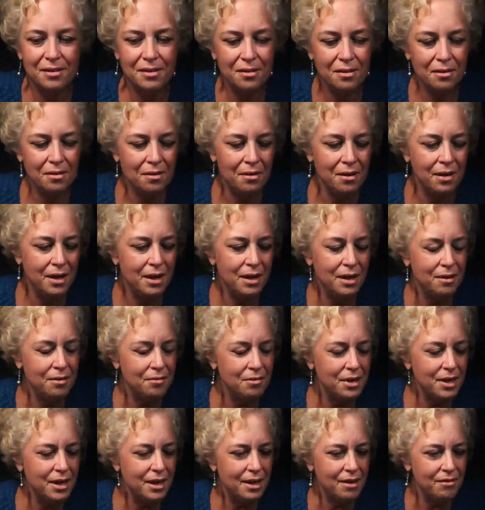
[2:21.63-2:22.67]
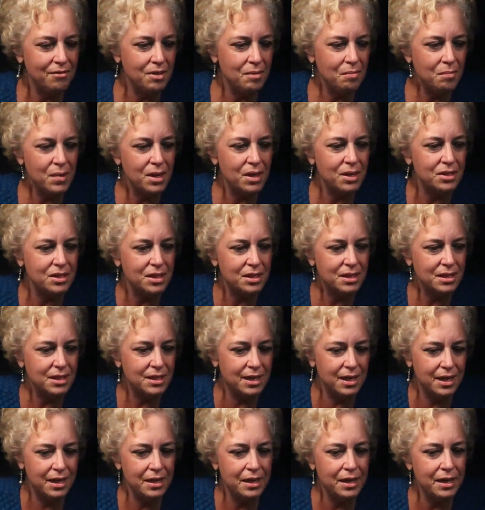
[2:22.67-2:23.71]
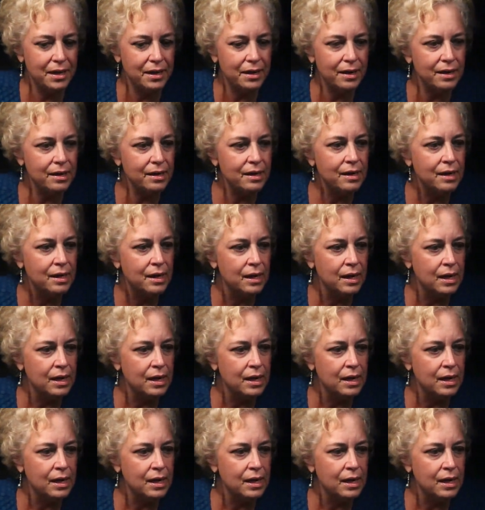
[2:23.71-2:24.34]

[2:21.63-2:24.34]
All right, we have an emergency here.